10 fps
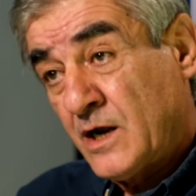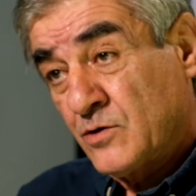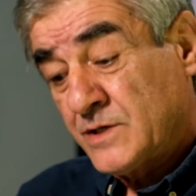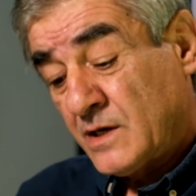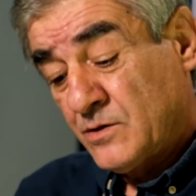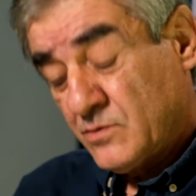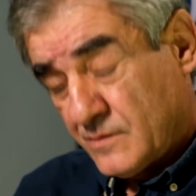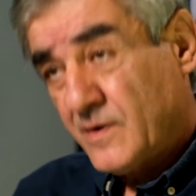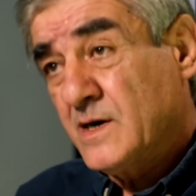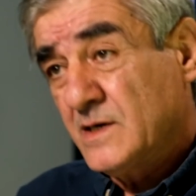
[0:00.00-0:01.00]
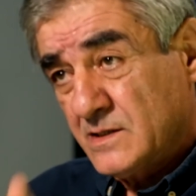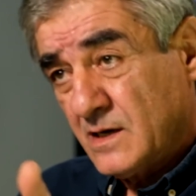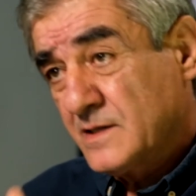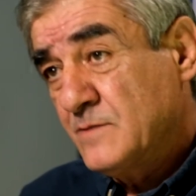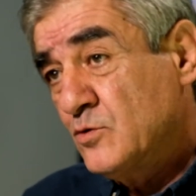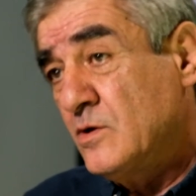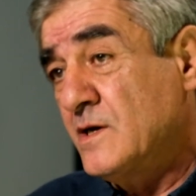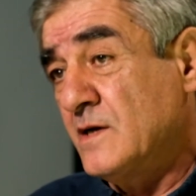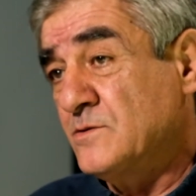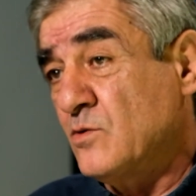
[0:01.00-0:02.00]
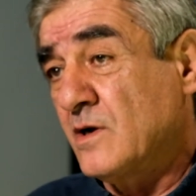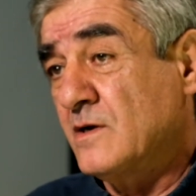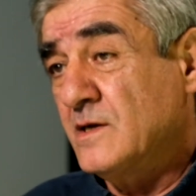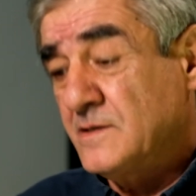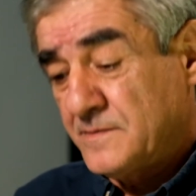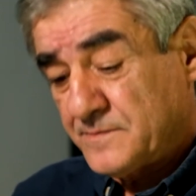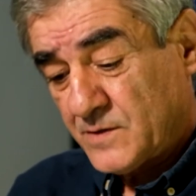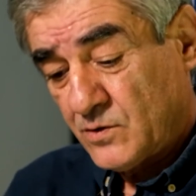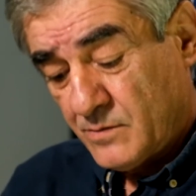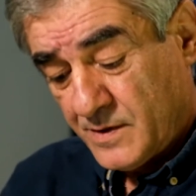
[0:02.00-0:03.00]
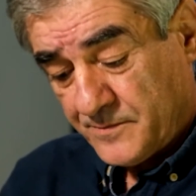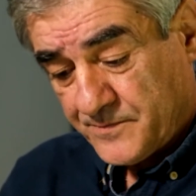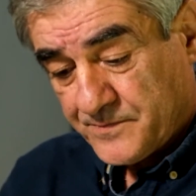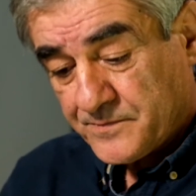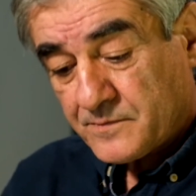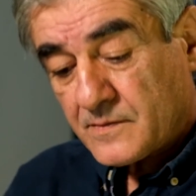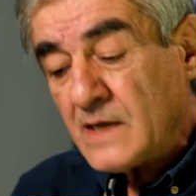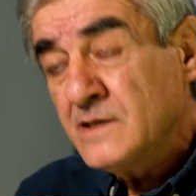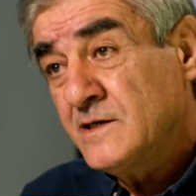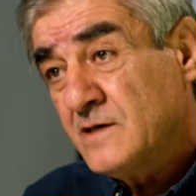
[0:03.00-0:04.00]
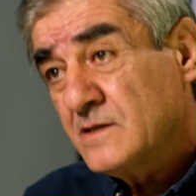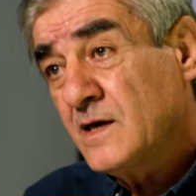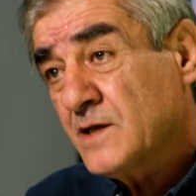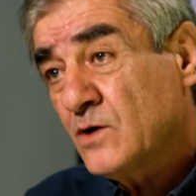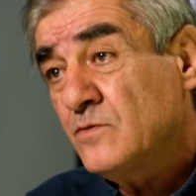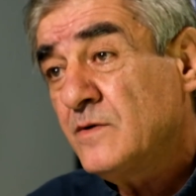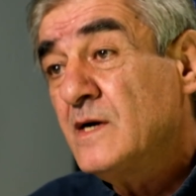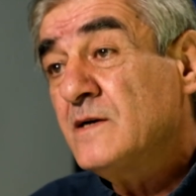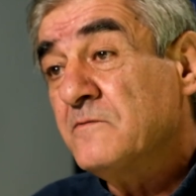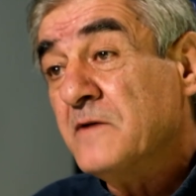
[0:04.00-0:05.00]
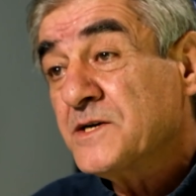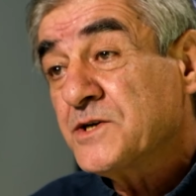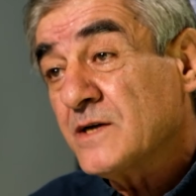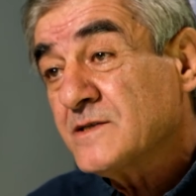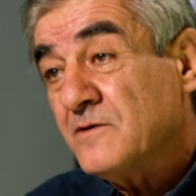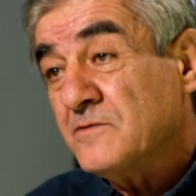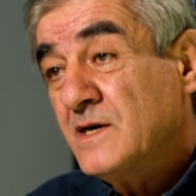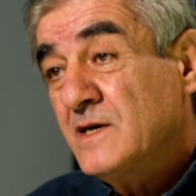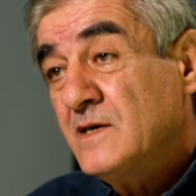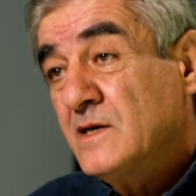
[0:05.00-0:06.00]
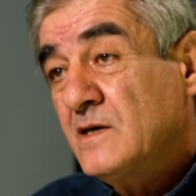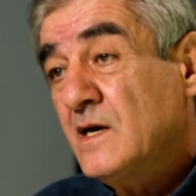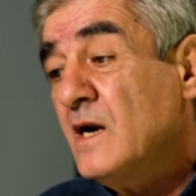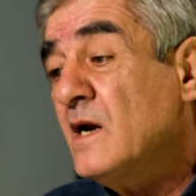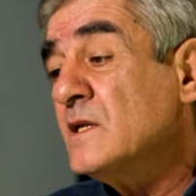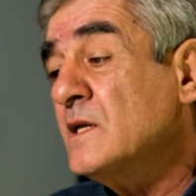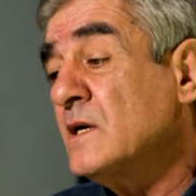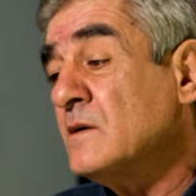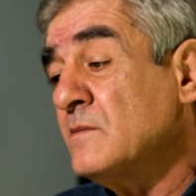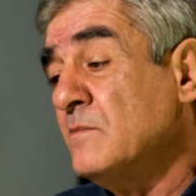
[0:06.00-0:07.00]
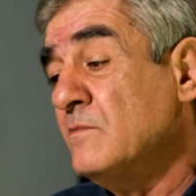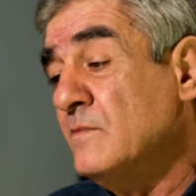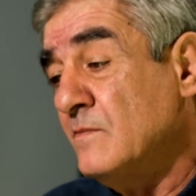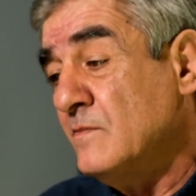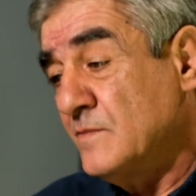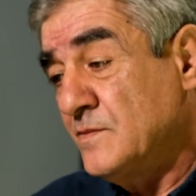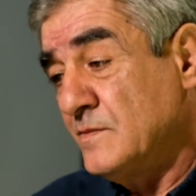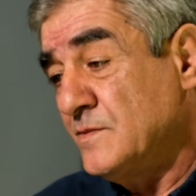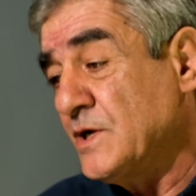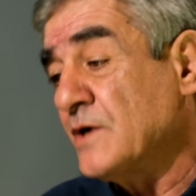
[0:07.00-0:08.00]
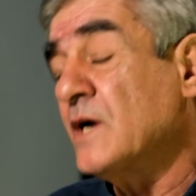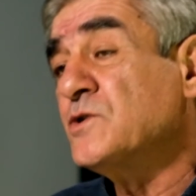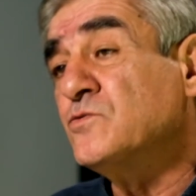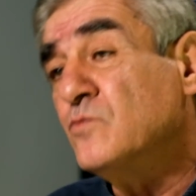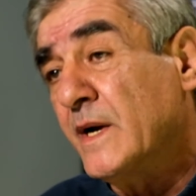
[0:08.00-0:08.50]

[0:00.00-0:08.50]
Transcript: signed by this famous statement in Mudanya, the war ended with armistice. And it's